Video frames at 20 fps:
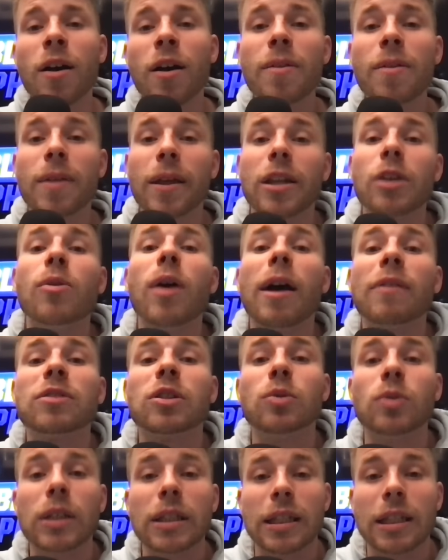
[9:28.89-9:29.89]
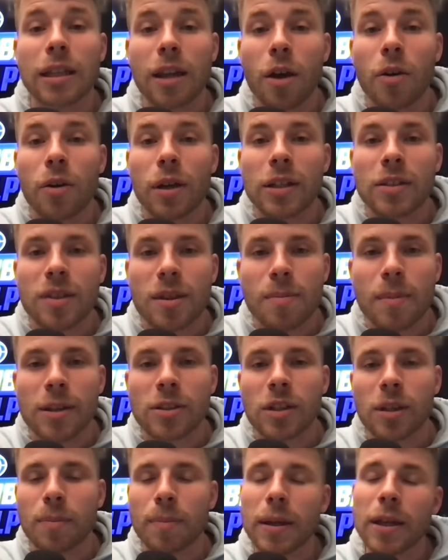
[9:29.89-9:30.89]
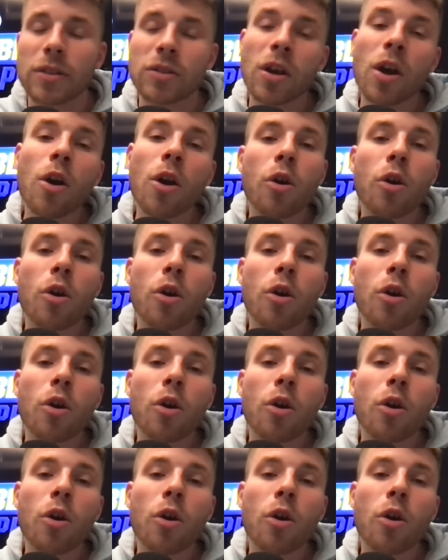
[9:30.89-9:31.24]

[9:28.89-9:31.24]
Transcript: that you have to really know he's the missing piece.